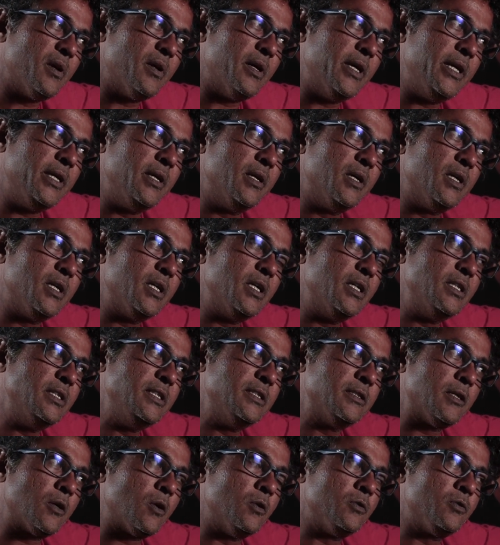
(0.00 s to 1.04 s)
Right?
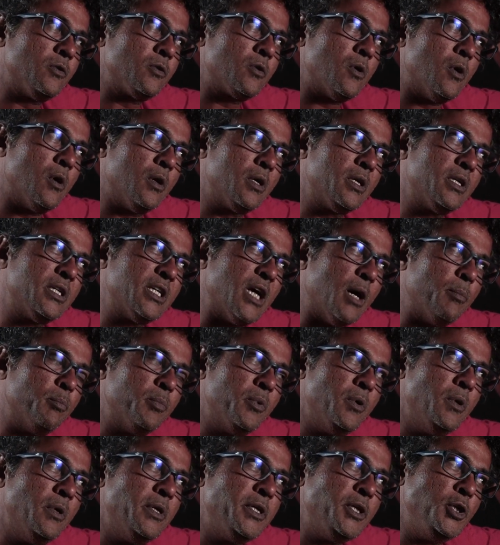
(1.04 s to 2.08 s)
These are also called
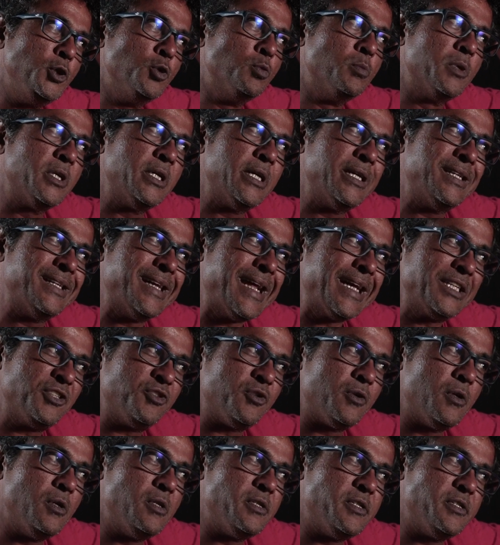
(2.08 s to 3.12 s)
coupled human and
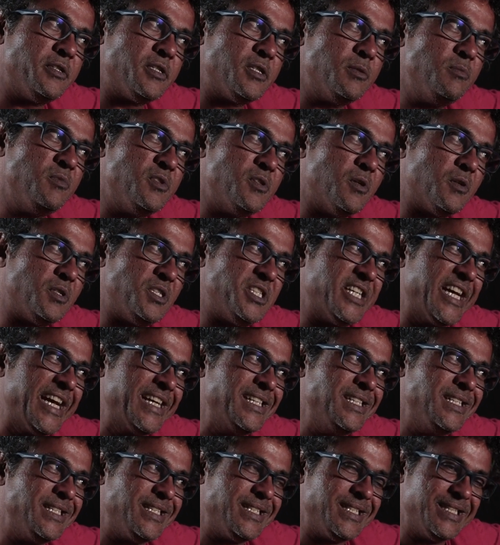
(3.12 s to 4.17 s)
natural systems, or
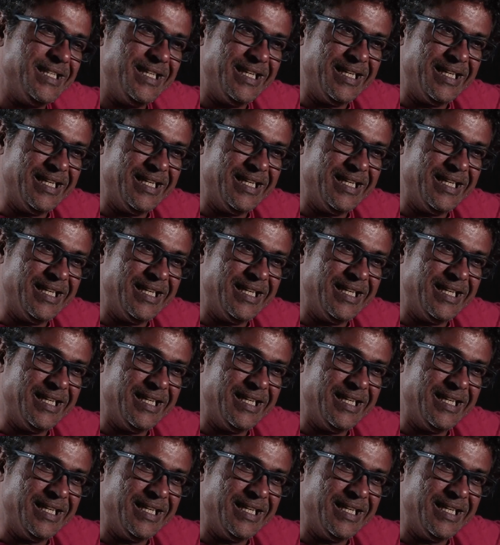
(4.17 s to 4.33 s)
CHANs.